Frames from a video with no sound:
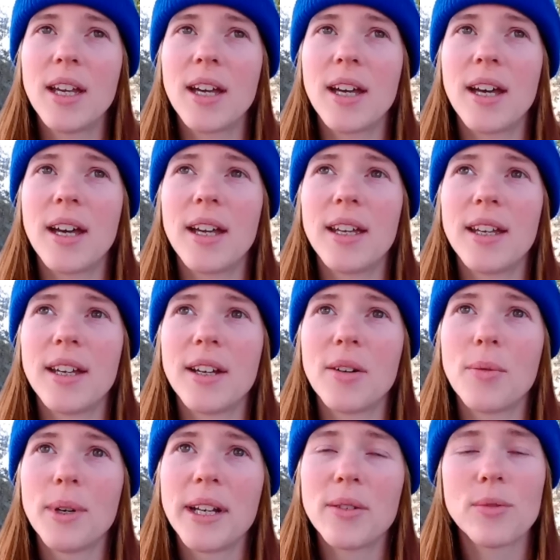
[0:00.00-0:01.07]
I
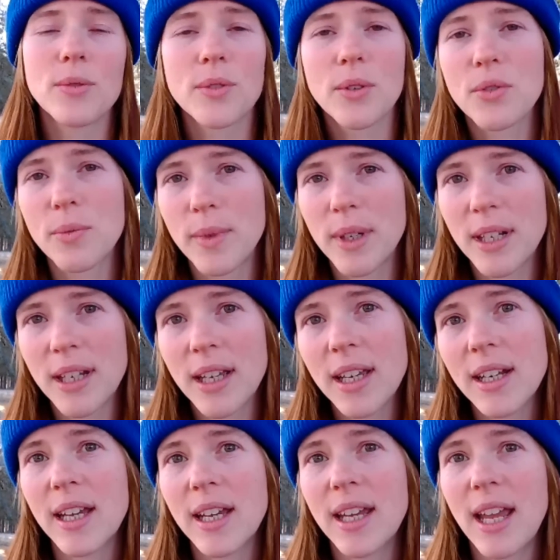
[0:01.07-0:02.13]
went out through social media
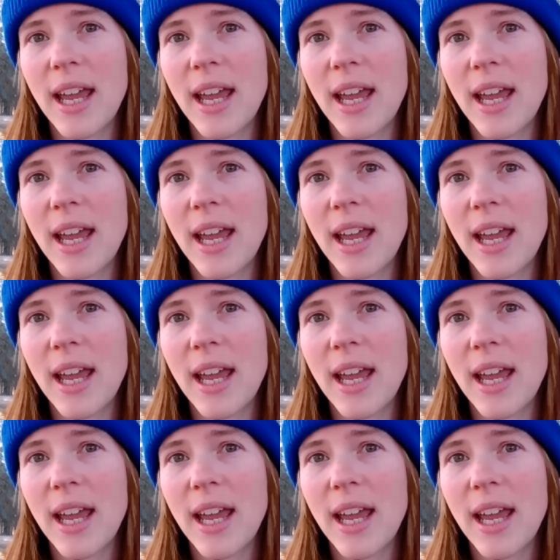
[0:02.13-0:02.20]
and I